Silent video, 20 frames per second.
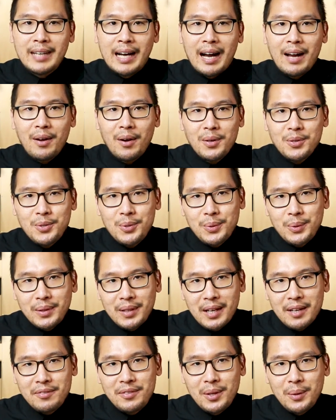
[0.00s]
I also
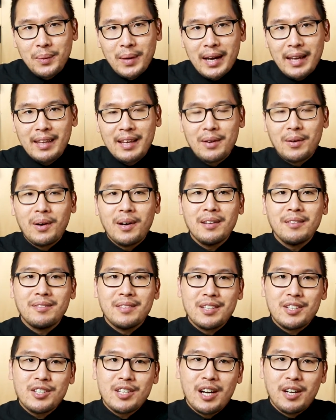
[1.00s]
love the way that all of
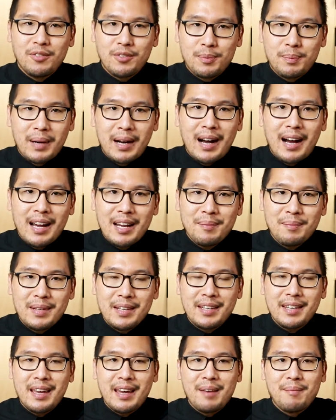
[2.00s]
the shelves behind me
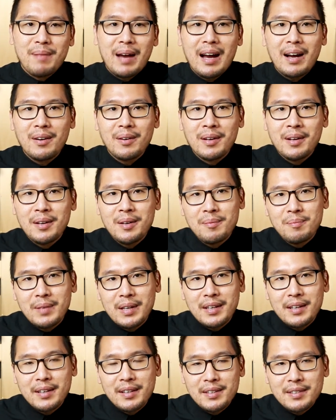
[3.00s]
came out
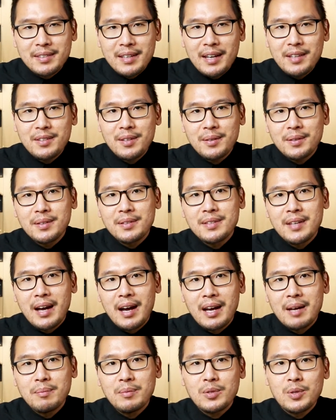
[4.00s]
because I took the
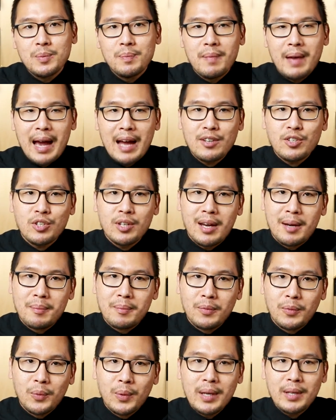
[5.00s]
time to match
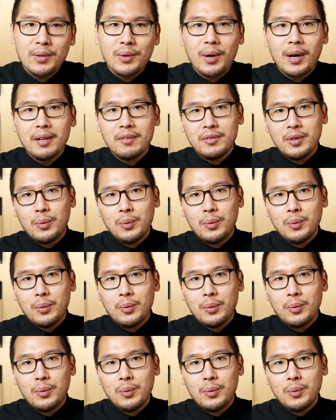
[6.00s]
them with all of the